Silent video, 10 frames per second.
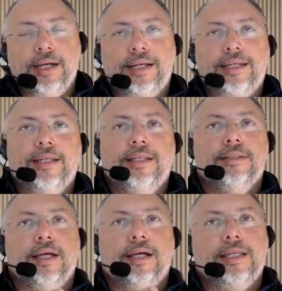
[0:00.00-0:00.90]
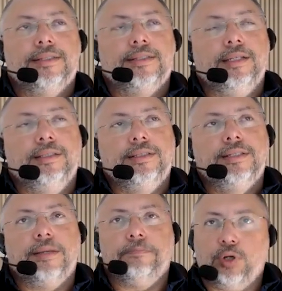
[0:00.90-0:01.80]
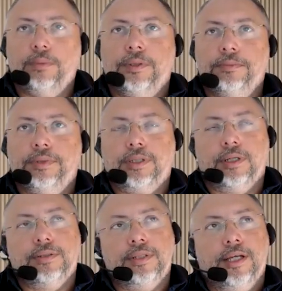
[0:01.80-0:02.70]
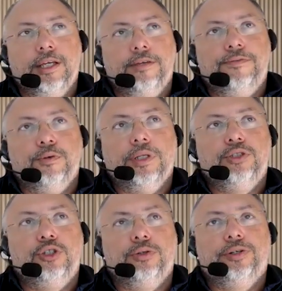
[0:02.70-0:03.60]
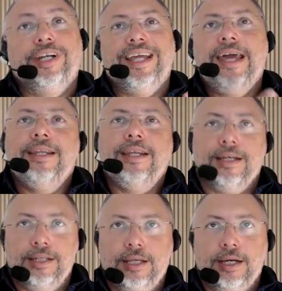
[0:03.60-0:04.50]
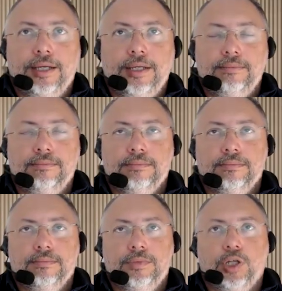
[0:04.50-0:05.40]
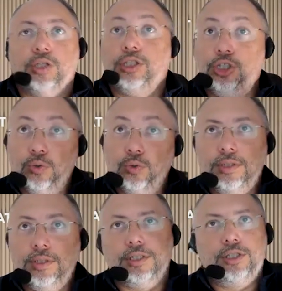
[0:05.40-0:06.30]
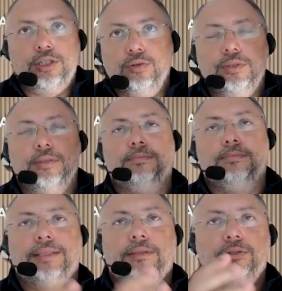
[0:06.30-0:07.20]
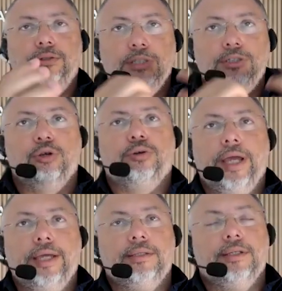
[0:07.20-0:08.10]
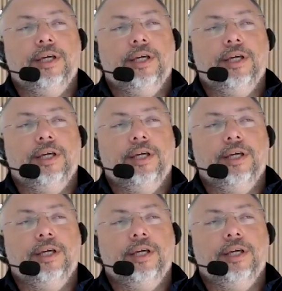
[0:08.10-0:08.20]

can say this is a problem, because if you want to create an AI, not just use, but you want to create